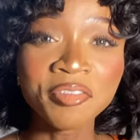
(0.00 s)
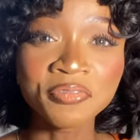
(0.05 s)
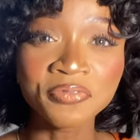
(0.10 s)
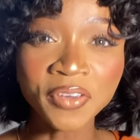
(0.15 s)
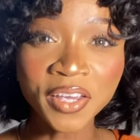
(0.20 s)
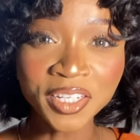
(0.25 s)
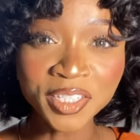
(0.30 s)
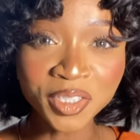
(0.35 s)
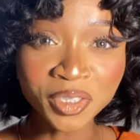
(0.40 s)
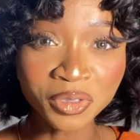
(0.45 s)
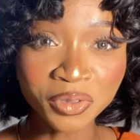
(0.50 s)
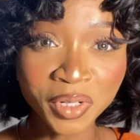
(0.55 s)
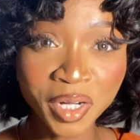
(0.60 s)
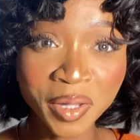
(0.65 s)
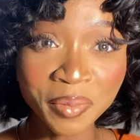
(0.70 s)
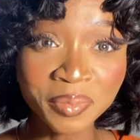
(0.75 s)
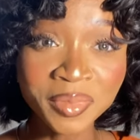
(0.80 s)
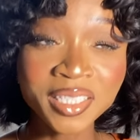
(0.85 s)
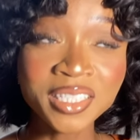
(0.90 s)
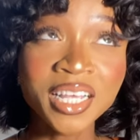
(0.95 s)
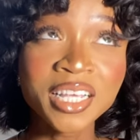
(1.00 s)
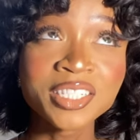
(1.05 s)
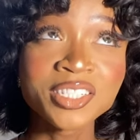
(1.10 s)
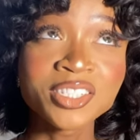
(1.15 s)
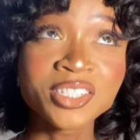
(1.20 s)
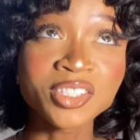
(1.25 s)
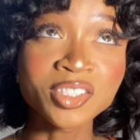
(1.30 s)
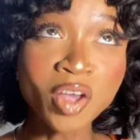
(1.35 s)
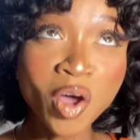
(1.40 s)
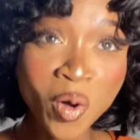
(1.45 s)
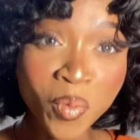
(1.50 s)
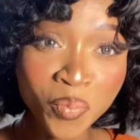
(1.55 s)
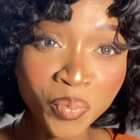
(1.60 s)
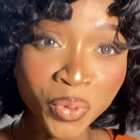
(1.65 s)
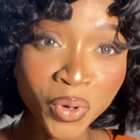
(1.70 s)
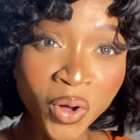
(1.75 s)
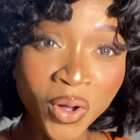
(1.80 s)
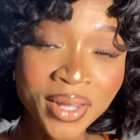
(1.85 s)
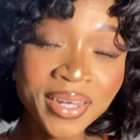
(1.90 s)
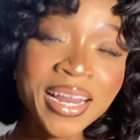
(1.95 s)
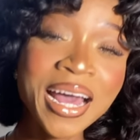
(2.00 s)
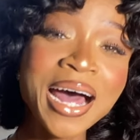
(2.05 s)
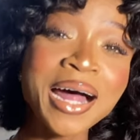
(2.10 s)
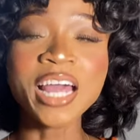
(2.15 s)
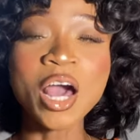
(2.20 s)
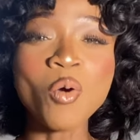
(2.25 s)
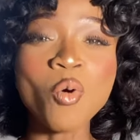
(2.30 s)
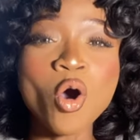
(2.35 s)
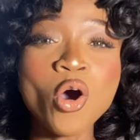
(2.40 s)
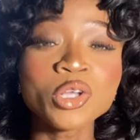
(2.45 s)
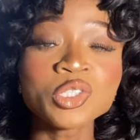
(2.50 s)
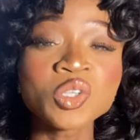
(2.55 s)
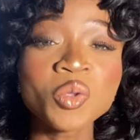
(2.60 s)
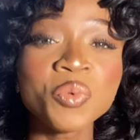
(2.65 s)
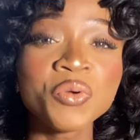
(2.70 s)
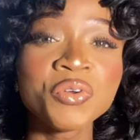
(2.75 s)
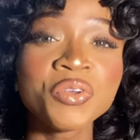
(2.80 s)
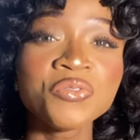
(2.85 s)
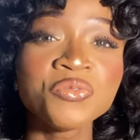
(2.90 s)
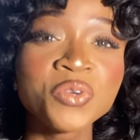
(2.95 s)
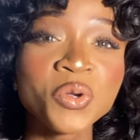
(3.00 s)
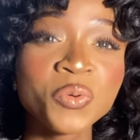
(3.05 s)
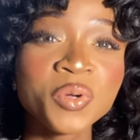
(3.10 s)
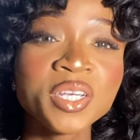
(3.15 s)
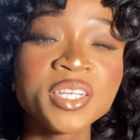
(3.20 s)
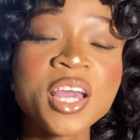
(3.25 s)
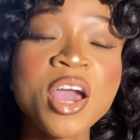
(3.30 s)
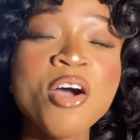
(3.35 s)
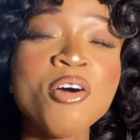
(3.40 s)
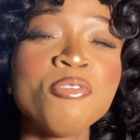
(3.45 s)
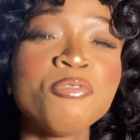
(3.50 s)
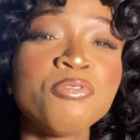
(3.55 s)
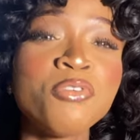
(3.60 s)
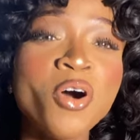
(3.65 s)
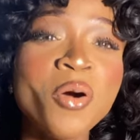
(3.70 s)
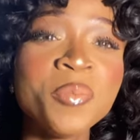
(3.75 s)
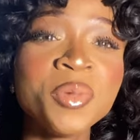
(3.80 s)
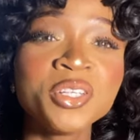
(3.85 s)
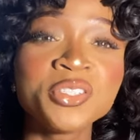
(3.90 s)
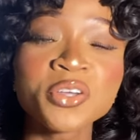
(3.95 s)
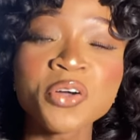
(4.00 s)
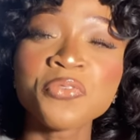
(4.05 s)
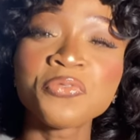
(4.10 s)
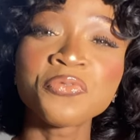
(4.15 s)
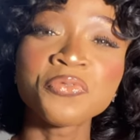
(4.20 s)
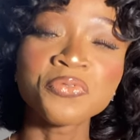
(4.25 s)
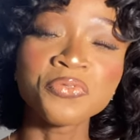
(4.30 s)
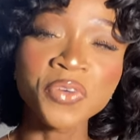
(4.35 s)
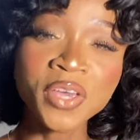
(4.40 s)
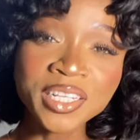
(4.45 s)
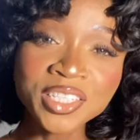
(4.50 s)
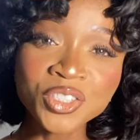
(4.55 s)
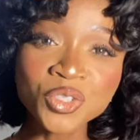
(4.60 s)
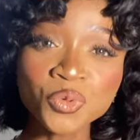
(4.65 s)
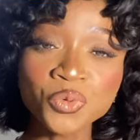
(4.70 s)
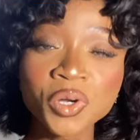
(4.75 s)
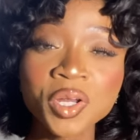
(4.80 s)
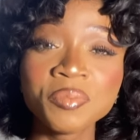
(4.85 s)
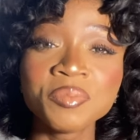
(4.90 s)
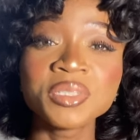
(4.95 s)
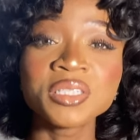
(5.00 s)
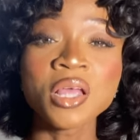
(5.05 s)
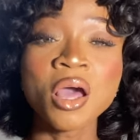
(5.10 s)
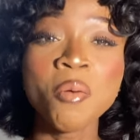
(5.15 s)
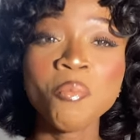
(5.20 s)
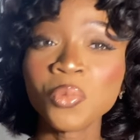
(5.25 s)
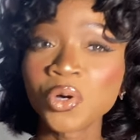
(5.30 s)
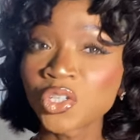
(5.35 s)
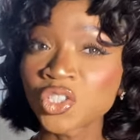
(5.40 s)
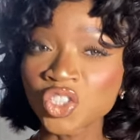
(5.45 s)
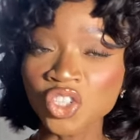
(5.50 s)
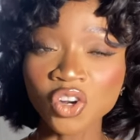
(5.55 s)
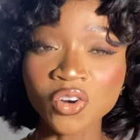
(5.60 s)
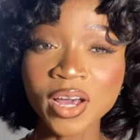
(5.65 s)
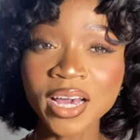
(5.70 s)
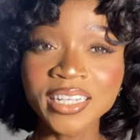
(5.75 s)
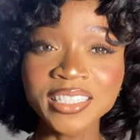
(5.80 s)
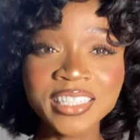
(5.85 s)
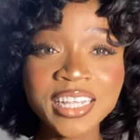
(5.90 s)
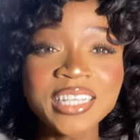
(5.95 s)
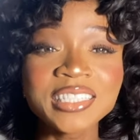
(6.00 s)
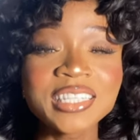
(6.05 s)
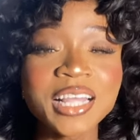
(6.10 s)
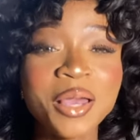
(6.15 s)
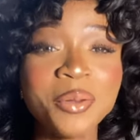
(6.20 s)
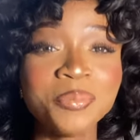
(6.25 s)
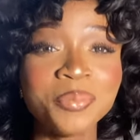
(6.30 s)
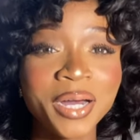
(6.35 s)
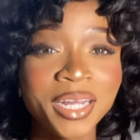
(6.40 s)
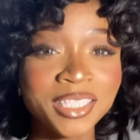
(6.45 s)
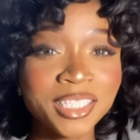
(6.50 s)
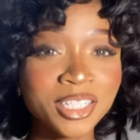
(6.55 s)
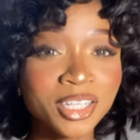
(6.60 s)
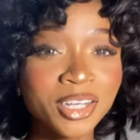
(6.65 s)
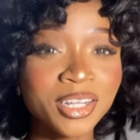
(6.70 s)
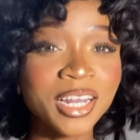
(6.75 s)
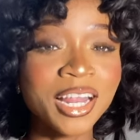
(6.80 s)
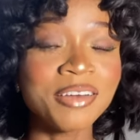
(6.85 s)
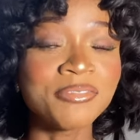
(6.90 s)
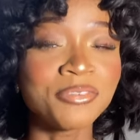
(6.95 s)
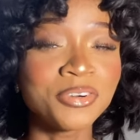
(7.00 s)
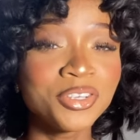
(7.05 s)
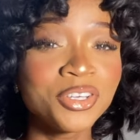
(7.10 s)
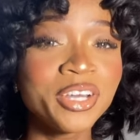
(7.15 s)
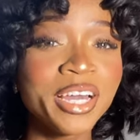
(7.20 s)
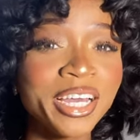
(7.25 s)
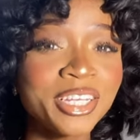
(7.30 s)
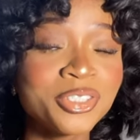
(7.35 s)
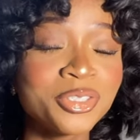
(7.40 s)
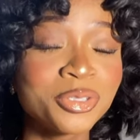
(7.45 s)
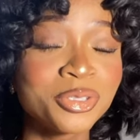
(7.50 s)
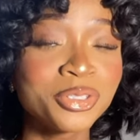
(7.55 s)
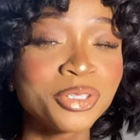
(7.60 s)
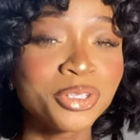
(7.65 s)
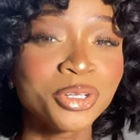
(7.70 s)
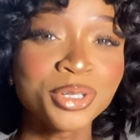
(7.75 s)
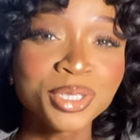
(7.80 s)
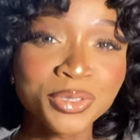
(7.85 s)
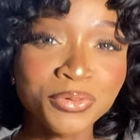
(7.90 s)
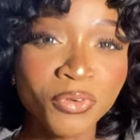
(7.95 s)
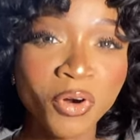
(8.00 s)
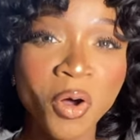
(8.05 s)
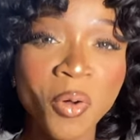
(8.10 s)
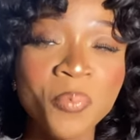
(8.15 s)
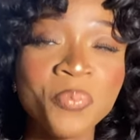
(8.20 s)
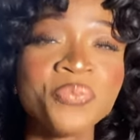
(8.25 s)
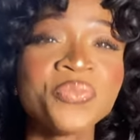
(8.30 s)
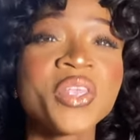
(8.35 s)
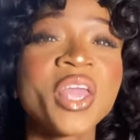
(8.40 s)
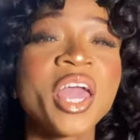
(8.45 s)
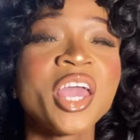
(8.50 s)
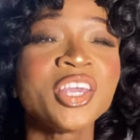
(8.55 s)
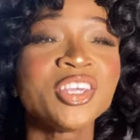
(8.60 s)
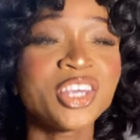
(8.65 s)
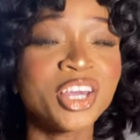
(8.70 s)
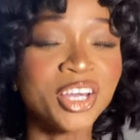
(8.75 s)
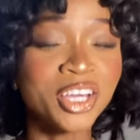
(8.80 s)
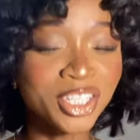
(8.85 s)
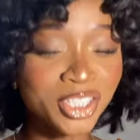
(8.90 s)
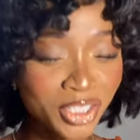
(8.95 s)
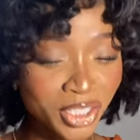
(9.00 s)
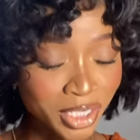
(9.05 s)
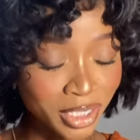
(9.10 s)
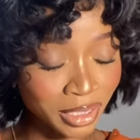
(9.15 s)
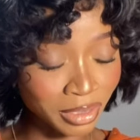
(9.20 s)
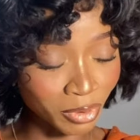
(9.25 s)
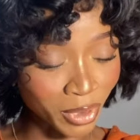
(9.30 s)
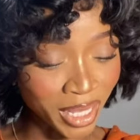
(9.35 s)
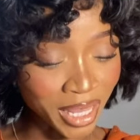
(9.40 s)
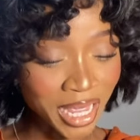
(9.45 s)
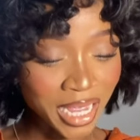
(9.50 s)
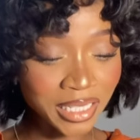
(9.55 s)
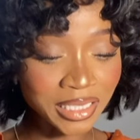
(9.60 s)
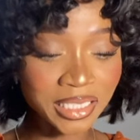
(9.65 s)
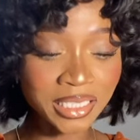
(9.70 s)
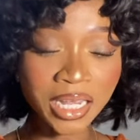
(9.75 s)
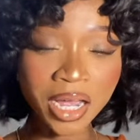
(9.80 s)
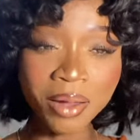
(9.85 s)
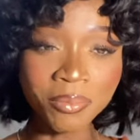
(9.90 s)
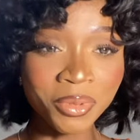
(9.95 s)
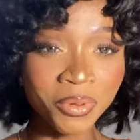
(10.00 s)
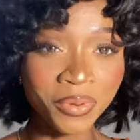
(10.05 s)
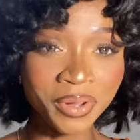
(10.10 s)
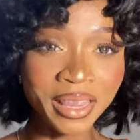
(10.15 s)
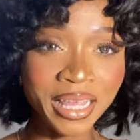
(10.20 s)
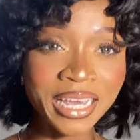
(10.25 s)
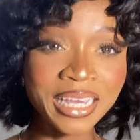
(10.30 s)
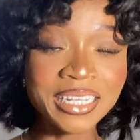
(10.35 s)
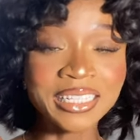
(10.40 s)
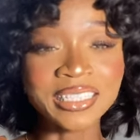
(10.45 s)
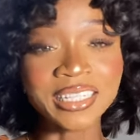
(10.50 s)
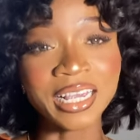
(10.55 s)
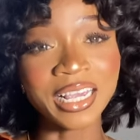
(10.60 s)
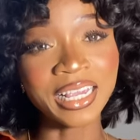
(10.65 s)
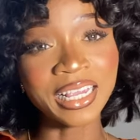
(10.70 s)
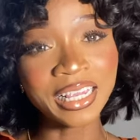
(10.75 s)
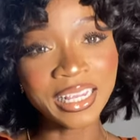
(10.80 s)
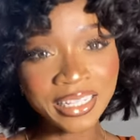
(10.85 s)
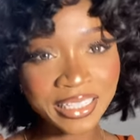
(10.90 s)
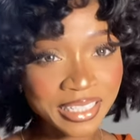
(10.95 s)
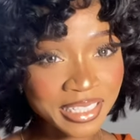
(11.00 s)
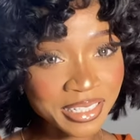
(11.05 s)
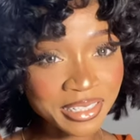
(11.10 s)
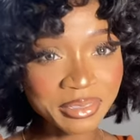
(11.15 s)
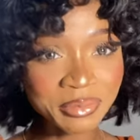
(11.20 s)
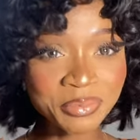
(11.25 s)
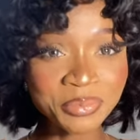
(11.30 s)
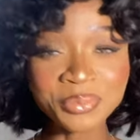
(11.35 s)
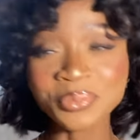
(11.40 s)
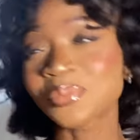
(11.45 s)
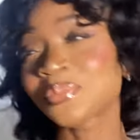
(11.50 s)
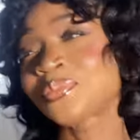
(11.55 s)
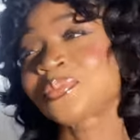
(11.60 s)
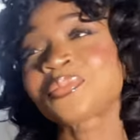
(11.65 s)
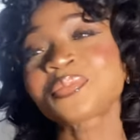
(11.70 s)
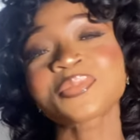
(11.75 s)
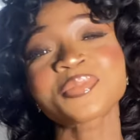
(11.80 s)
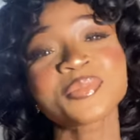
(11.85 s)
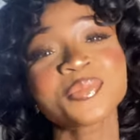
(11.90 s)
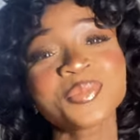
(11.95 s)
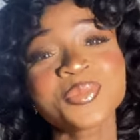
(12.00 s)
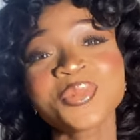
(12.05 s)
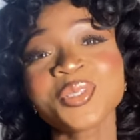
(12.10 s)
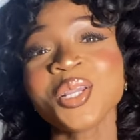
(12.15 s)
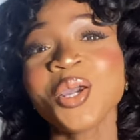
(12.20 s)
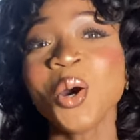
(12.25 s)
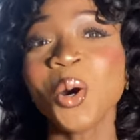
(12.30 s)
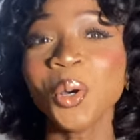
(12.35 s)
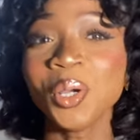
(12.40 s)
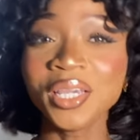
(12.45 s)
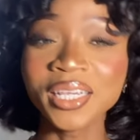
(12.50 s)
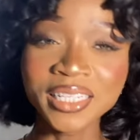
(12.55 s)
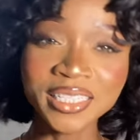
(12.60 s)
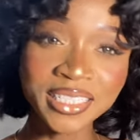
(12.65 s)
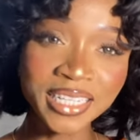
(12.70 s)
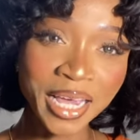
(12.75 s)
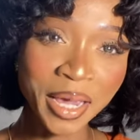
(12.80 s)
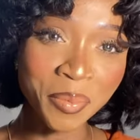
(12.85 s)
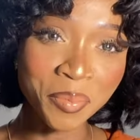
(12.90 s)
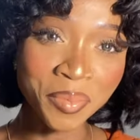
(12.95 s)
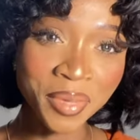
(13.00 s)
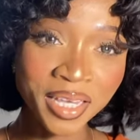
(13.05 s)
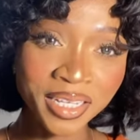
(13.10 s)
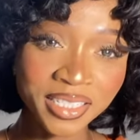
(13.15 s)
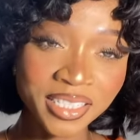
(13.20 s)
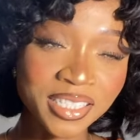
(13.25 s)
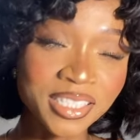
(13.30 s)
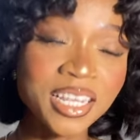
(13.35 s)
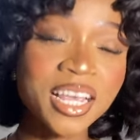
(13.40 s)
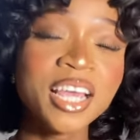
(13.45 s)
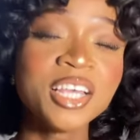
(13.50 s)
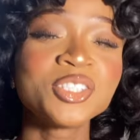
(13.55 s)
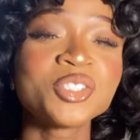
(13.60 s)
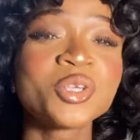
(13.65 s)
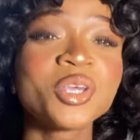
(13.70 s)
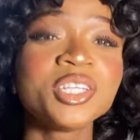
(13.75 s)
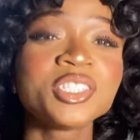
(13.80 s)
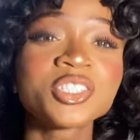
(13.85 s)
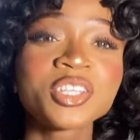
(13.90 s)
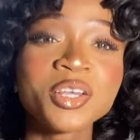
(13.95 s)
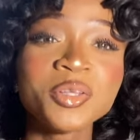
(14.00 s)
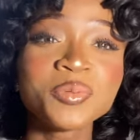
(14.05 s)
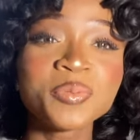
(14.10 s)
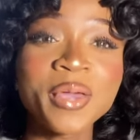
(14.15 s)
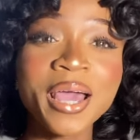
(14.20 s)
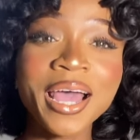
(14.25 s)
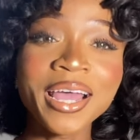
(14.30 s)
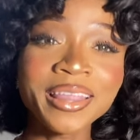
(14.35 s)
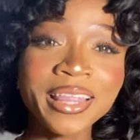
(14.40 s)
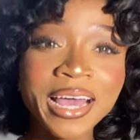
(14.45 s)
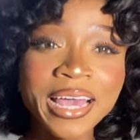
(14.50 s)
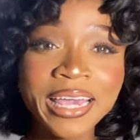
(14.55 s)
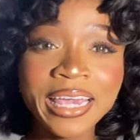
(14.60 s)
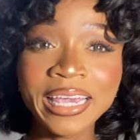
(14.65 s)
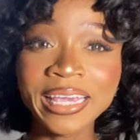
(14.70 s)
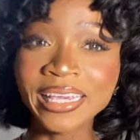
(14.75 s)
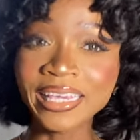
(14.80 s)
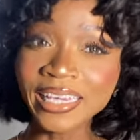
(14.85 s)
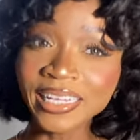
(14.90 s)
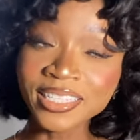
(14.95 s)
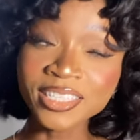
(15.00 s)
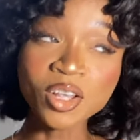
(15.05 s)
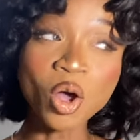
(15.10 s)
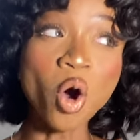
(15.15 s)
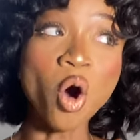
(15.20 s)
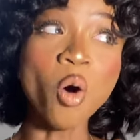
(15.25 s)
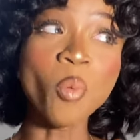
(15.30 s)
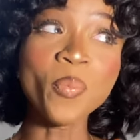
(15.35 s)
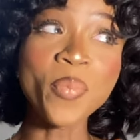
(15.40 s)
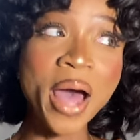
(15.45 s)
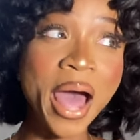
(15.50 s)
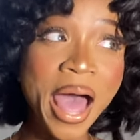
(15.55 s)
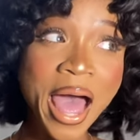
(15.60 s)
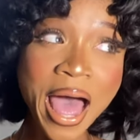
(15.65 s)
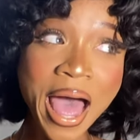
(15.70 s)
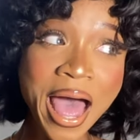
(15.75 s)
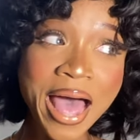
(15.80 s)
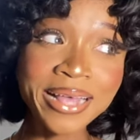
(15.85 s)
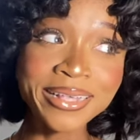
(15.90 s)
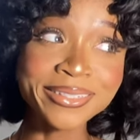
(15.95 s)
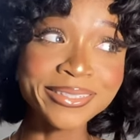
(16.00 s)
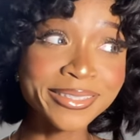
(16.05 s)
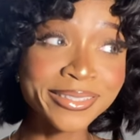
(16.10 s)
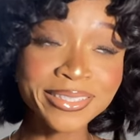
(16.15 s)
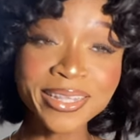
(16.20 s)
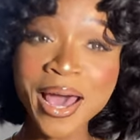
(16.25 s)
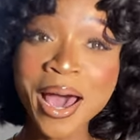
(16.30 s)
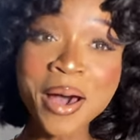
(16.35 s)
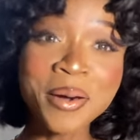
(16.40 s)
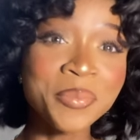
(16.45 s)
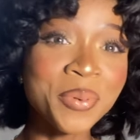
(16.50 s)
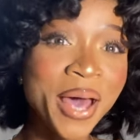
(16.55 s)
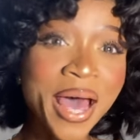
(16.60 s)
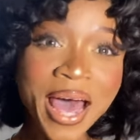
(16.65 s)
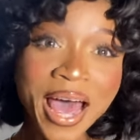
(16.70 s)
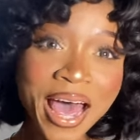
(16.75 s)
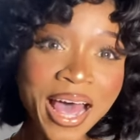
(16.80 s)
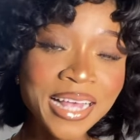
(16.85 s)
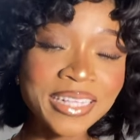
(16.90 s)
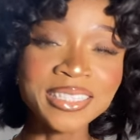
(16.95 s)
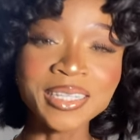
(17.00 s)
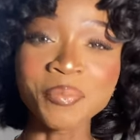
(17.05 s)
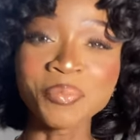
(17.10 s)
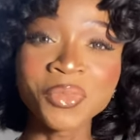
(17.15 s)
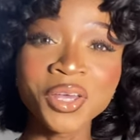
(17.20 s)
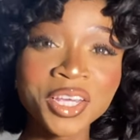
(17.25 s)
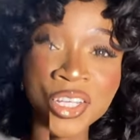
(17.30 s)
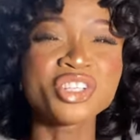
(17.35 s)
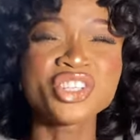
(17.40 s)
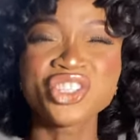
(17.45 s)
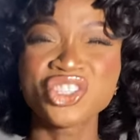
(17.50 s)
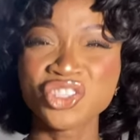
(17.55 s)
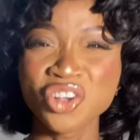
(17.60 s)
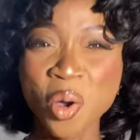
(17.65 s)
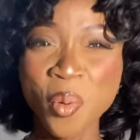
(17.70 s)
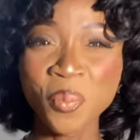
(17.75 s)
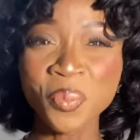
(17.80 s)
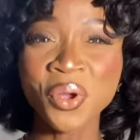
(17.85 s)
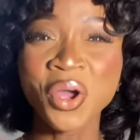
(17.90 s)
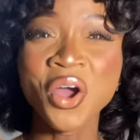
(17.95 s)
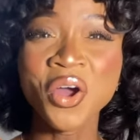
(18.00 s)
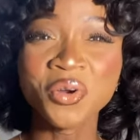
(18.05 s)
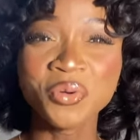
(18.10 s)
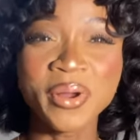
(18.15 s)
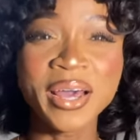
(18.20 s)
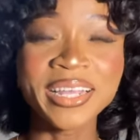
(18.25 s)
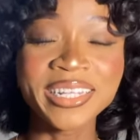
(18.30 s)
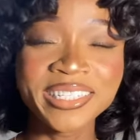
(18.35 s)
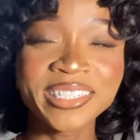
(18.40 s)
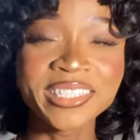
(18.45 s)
face creams, sunburn, and I'll also be reviewing four major face creams, moisturizers in particular, for you guys to choose from. You're going to tell me whether it's a hit or it's a miss. So it's going to be either a hit or pass. I'm not just jump right